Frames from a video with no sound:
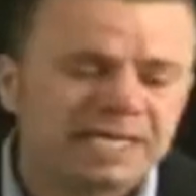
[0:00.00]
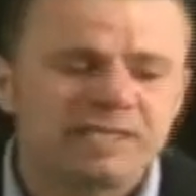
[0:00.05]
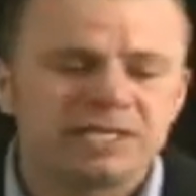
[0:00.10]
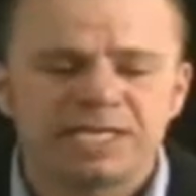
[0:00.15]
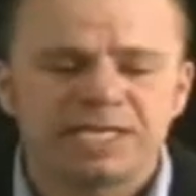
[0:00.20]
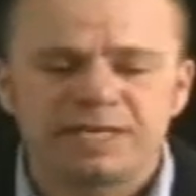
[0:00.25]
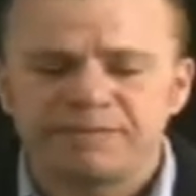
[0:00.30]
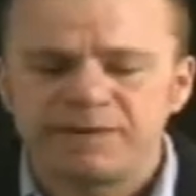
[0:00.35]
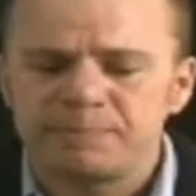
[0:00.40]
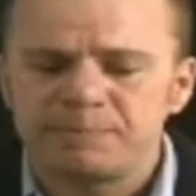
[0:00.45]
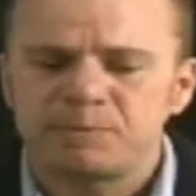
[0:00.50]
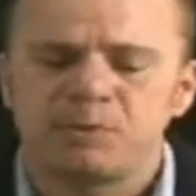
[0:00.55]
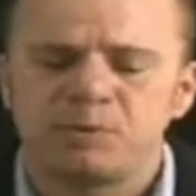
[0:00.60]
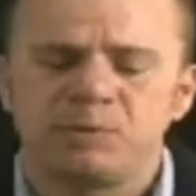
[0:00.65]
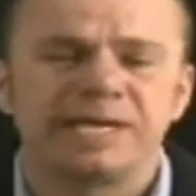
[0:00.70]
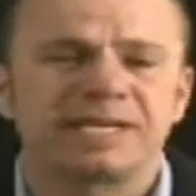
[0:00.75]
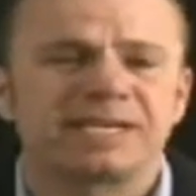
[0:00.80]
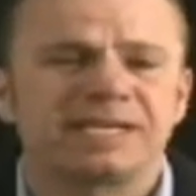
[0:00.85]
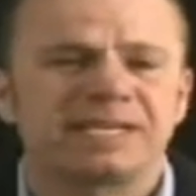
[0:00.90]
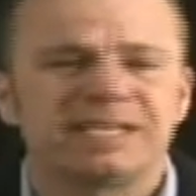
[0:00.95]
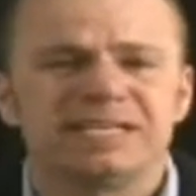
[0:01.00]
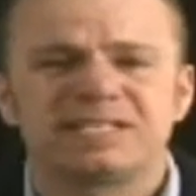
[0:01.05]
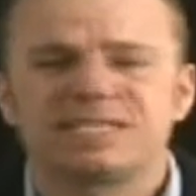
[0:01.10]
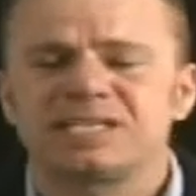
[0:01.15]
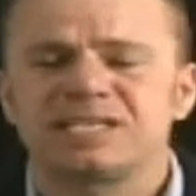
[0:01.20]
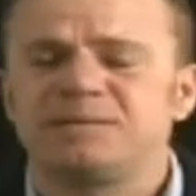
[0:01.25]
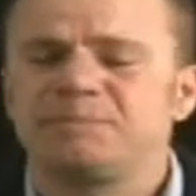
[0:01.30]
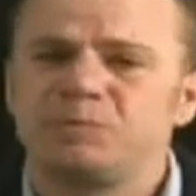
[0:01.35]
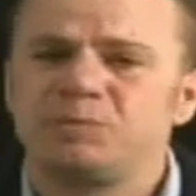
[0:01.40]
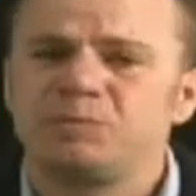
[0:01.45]
and you give up quick, it's
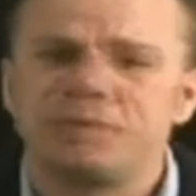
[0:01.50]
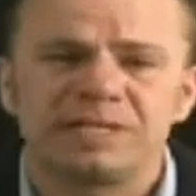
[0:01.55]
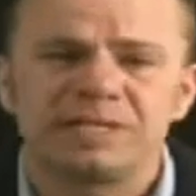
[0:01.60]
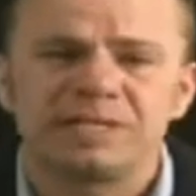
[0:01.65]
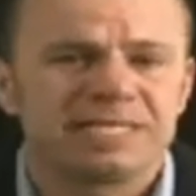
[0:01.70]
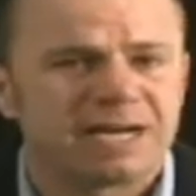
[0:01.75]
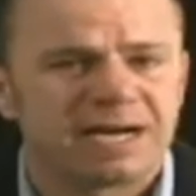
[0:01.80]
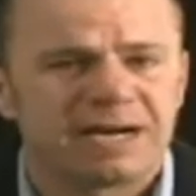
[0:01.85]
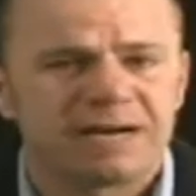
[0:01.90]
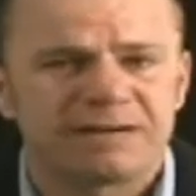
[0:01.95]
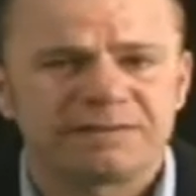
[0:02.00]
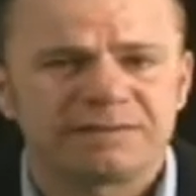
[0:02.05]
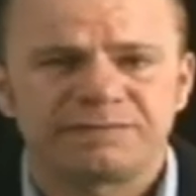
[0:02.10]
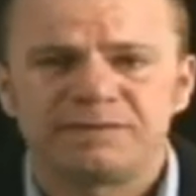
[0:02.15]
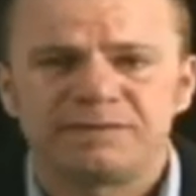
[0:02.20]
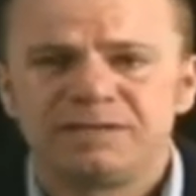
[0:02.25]
going to be really tough.